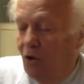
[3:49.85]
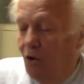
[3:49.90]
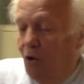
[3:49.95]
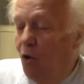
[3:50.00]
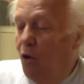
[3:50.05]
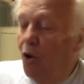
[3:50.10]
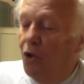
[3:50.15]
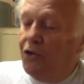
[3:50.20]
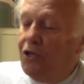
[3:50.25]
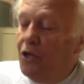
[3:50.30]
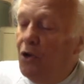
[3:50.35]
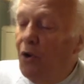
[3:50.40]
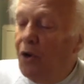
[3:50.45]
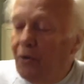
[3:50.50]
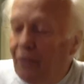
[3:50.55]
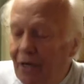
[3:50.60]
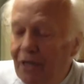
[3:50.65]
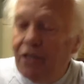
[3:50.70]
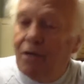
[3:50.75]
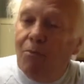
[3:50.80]
called the
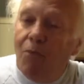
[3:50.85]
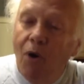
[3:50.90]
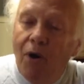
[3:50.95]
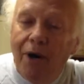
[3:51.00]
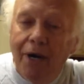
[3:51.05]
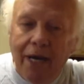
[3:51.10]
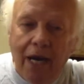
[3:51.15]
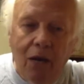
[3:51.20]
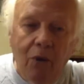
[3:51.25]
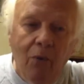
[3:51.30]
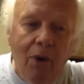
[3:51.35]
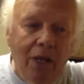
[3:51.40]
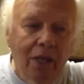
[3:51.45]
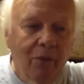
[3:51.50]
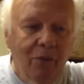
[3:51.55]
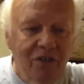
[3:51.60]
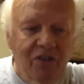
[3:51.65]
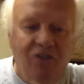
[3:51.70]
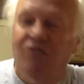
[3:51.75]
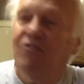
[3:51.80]
order into Margate, well, it
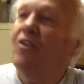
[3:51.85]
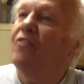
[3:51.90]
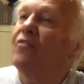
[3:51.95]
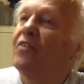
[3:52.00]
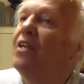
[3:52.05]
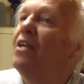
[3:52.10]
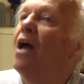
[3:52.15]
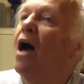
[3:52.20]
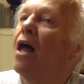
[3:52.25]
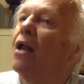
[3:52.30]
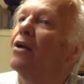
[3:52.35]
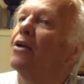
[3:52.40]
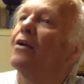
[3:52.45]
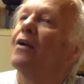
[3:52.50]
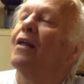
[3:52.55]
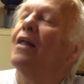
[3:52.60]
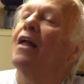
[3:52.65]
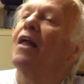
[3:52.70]
was a $50.